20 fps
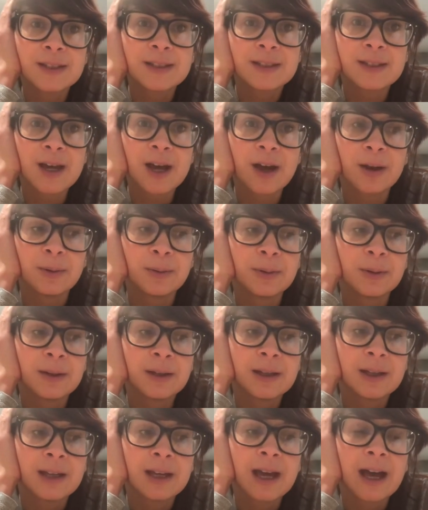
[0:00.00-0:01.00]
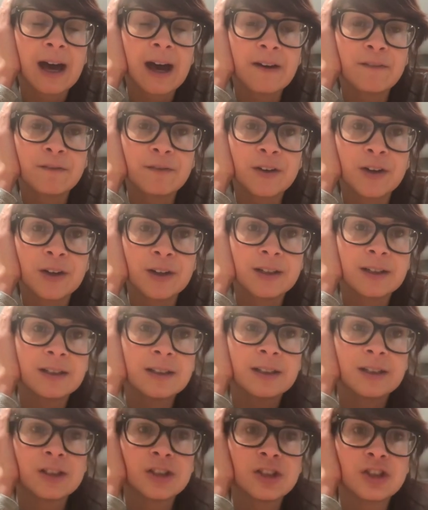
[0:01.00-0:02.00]
So have fun.
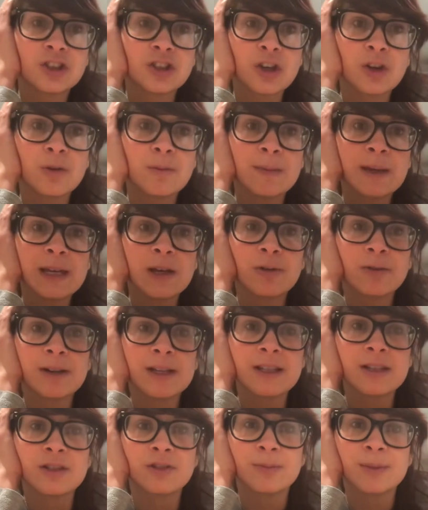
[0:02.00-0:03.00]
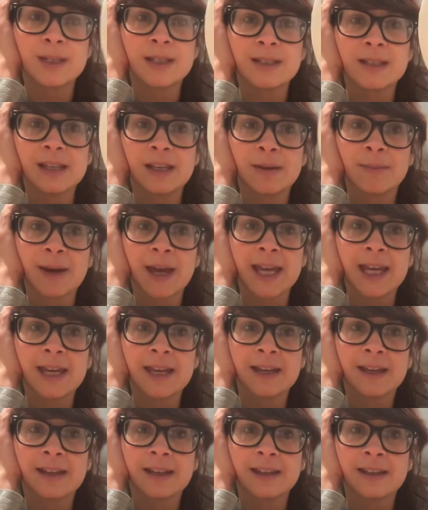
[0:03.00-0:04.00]
Show me your instruments that you
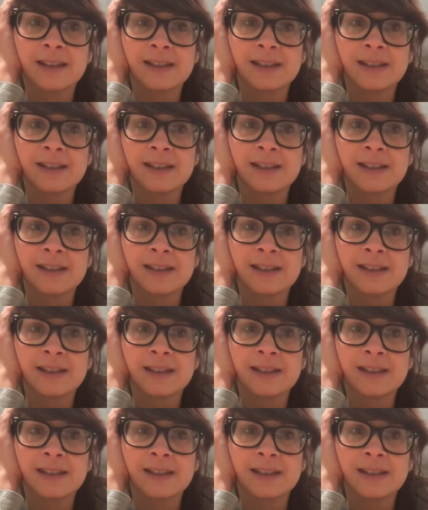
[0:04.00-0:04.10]
make.